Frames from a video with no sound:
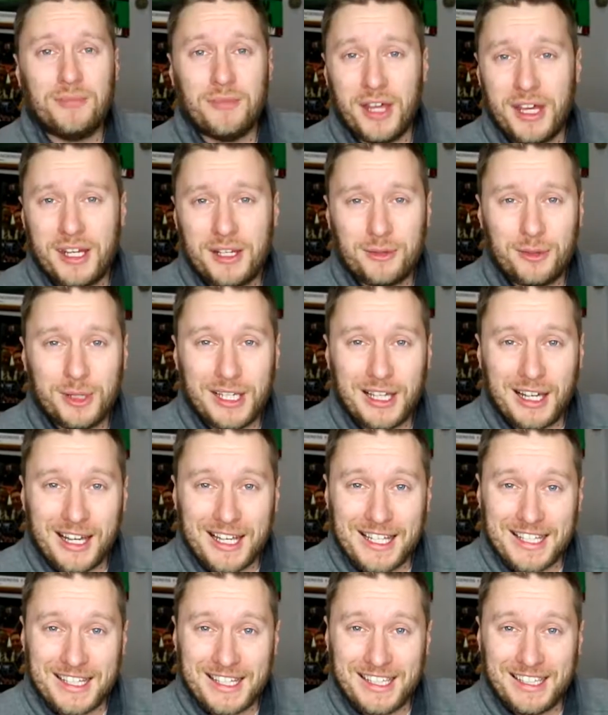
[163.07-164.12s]
Then a week
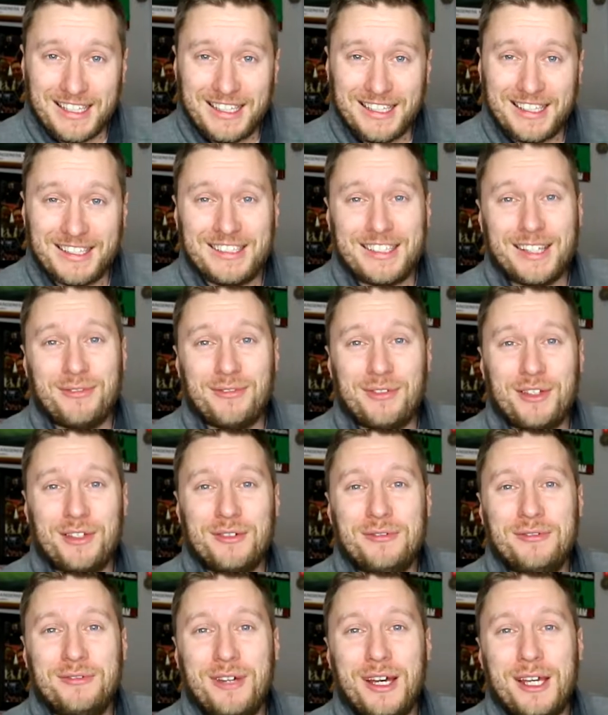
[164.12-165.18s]
later, 7th
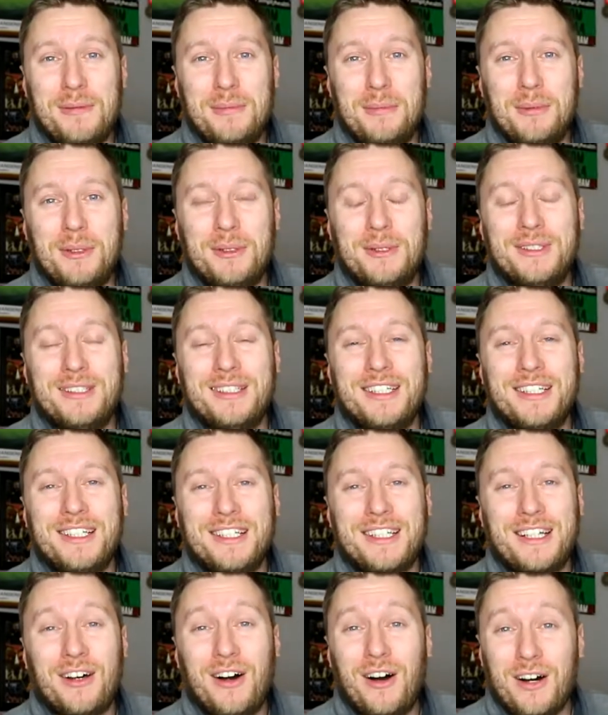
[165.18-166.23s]
of April,
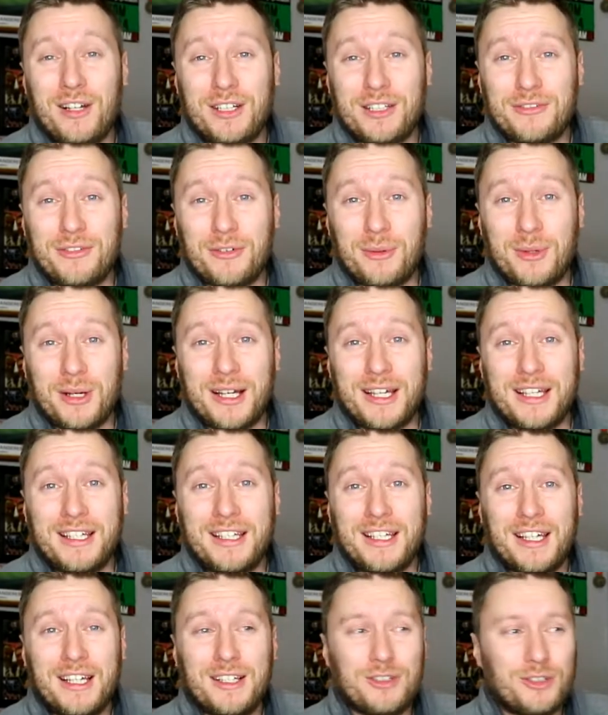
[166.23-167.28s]
at Cardiff
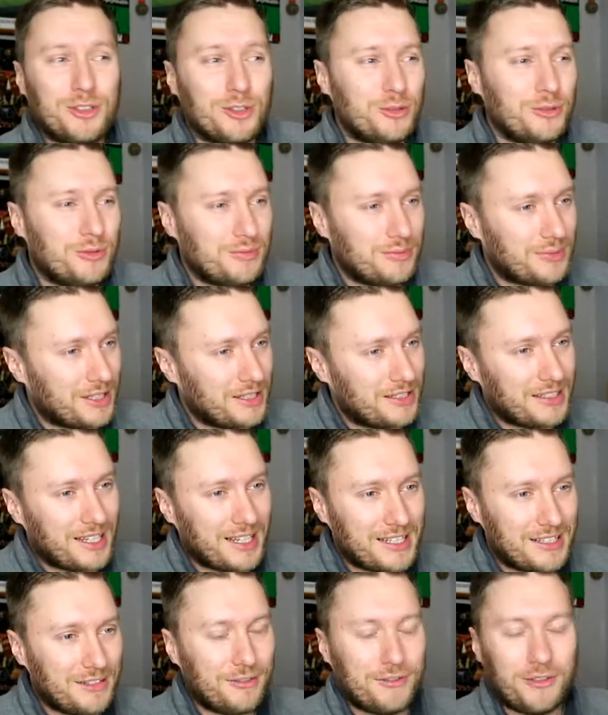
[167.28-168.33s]
away, two
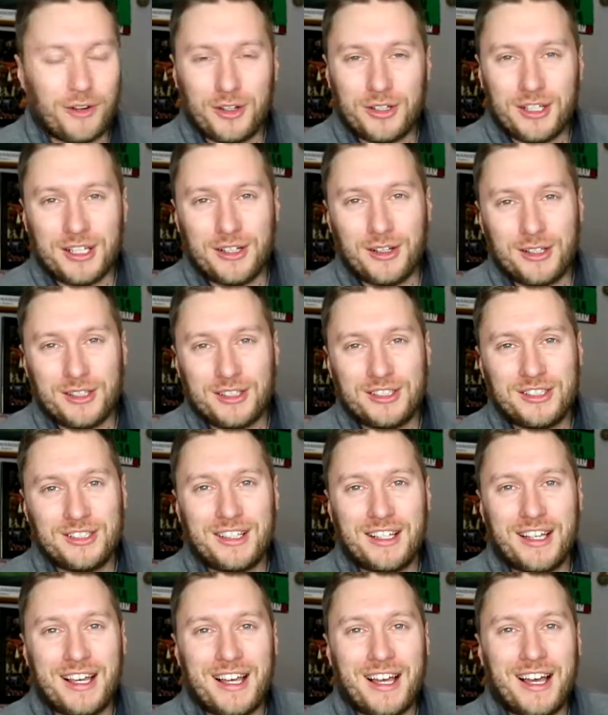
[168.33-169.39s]
consecutive Friday nights,